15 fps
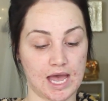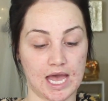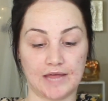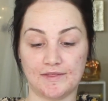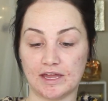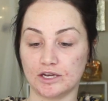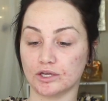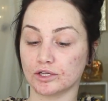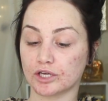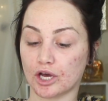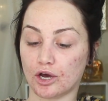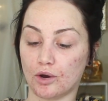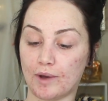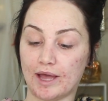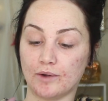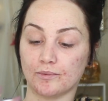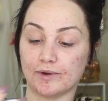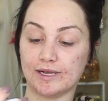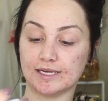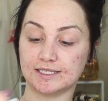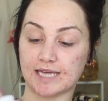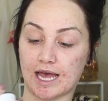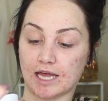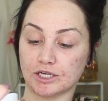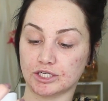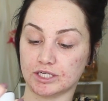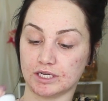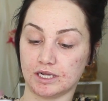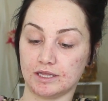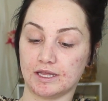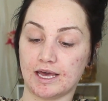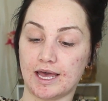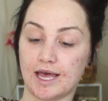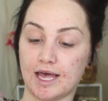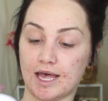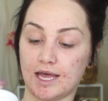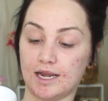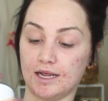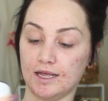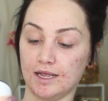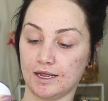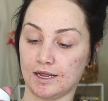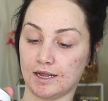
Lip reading: And then you'll go and reattach the head